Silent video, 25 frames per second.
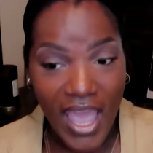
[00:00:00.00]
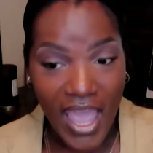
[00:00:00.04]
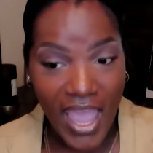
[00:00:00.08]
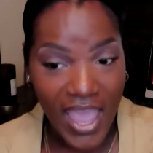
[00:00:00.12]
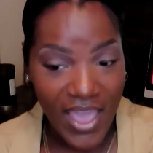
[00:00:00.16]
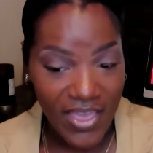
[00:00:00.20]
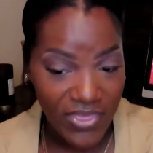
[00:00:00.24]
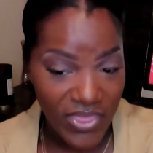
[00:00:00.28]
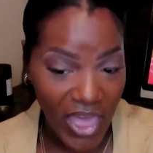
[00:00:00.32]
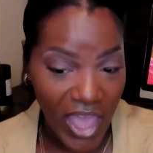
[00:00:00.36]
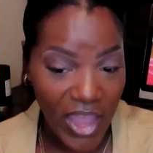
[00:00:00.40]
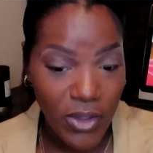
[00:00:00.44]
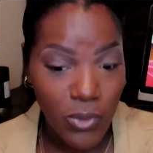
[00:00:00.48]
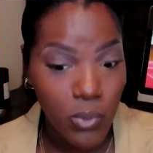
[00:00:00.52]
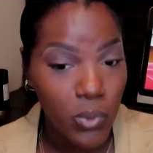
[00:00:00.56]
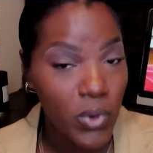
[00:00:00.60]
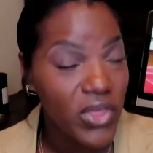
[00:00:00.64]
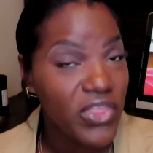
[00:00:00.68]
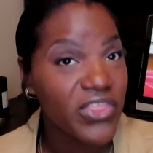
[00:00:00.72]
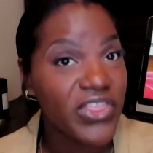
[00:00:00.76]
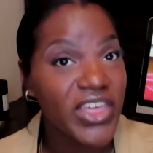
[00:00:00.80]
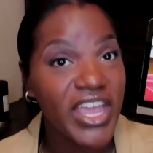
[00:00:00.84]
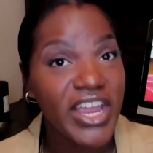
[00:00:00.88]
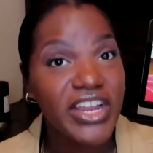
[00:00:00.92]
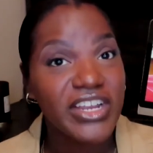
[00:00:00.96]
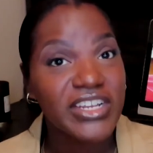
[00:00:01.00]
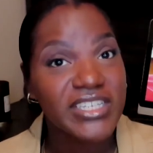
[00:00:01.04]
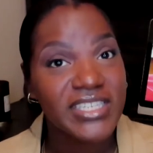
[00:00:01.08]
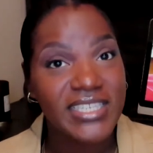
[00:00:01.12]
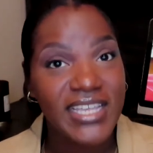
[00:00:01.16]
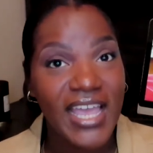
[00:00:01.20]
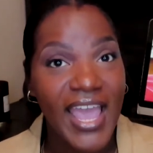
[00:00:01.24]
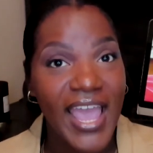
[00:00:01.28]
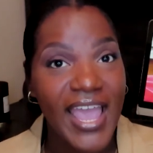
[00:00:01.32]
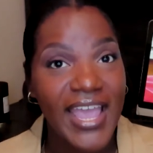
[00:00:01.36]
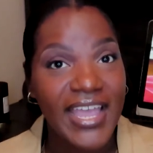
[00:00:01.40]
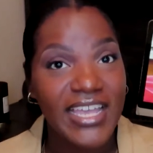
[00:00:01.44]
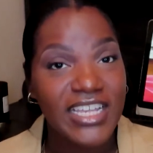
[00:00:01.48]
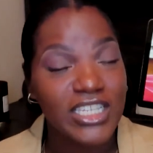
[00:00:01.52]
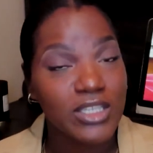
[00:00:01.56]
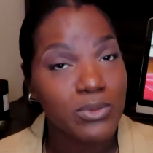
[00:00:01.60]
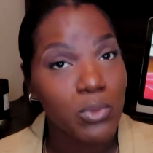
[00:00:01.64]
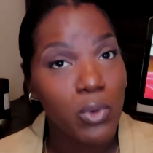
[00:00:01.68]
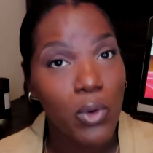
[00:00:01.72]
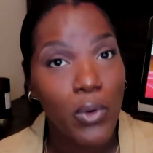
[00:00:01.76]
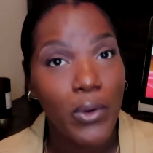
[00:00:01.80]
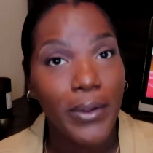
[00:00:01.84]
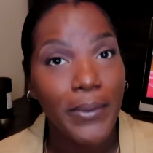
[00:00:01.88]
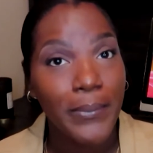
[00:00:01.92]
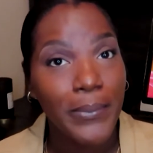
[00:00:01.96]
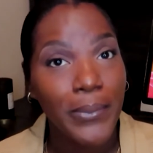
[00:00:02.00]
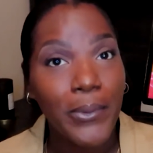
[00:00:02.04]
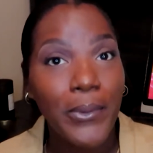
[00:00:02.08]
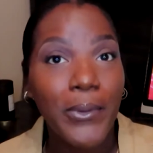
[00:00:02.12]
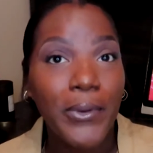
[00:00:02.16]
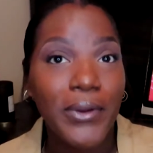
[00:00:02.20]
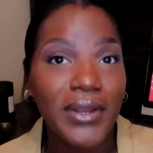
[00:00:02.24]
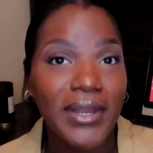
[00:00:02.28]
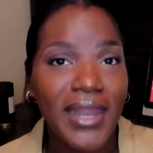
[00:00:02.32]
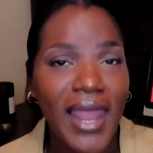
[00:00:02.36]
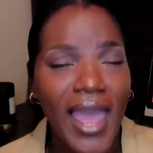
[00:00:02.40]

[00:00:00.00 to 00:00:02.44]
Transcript: and like what they're saying is more important.